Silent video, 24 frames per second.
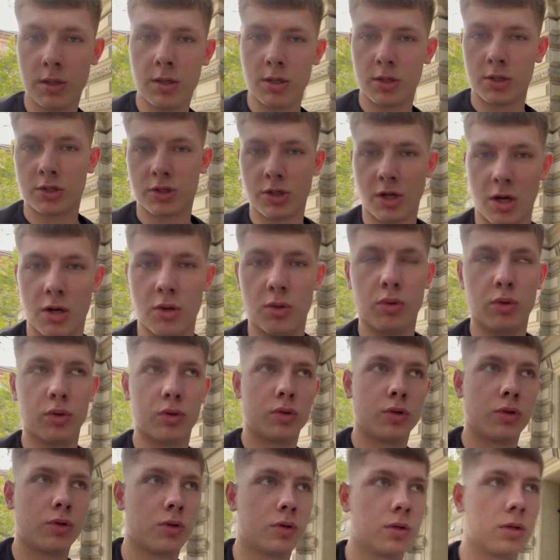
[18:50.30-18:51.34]
So
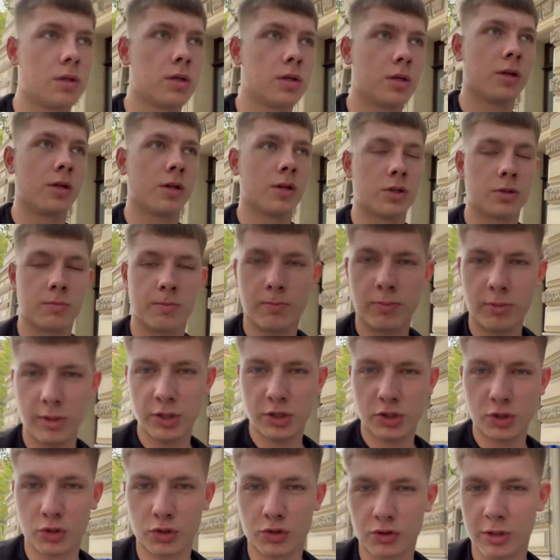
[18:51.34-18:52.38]
pretty
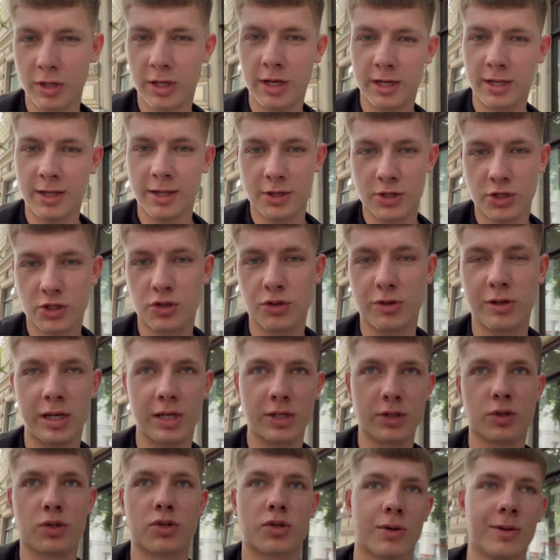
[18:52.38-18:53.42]
sure drinking in the street is
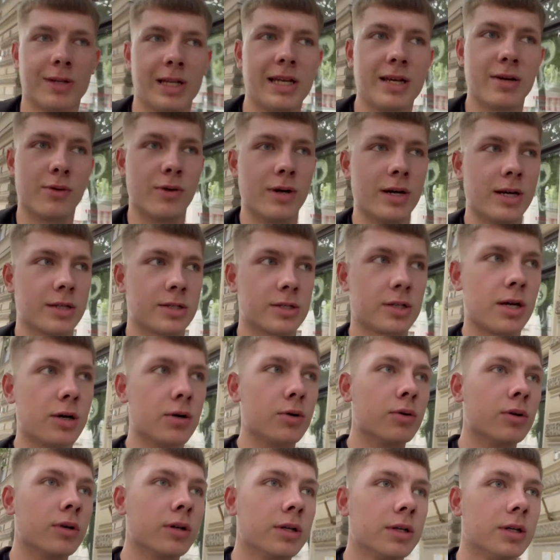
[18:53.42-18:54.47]
also illegal here, so
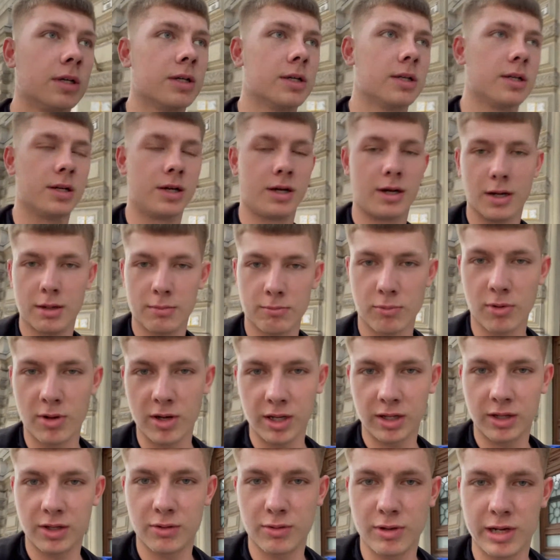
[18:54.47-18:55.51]
I'm
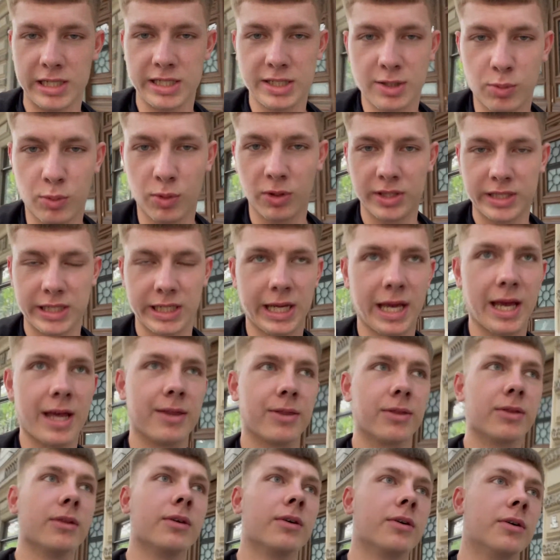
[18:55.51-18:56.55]
running the risk once again
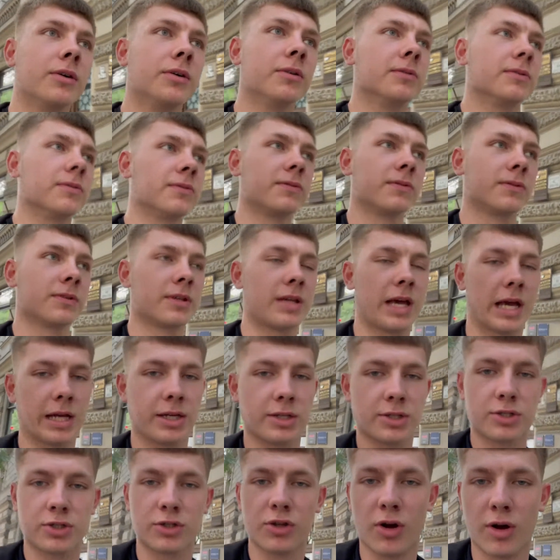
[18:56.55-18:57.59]
of getting
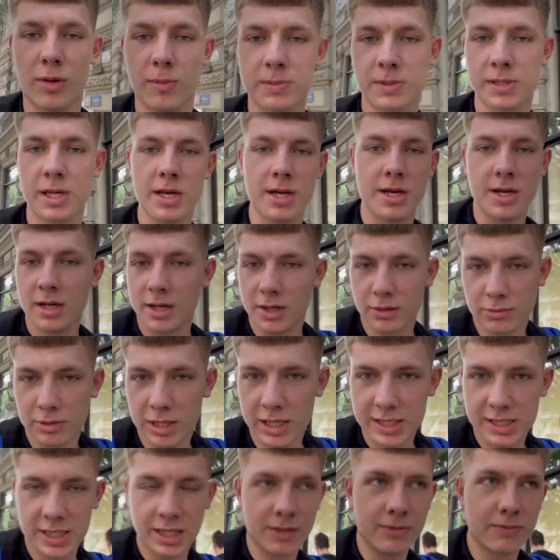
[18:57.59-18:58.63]
stopped,
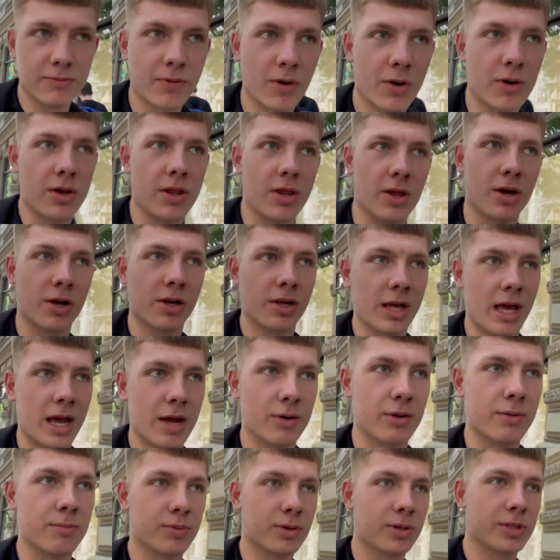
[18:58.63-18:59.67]
arrested, thrown in a
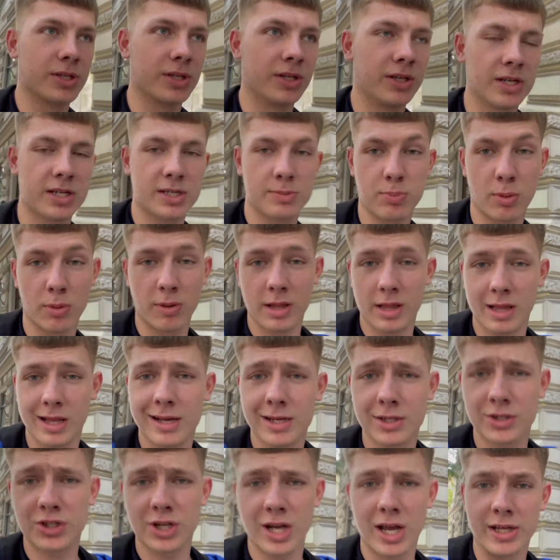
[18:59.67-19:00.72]
Hungarian prison. This is probably the
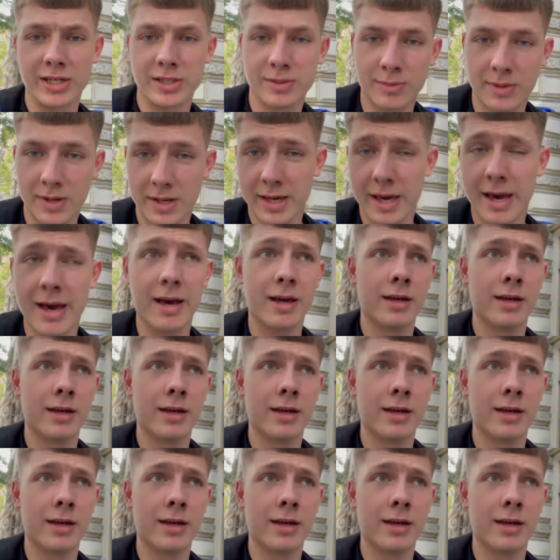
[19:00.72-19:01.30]
last chance I'm going to get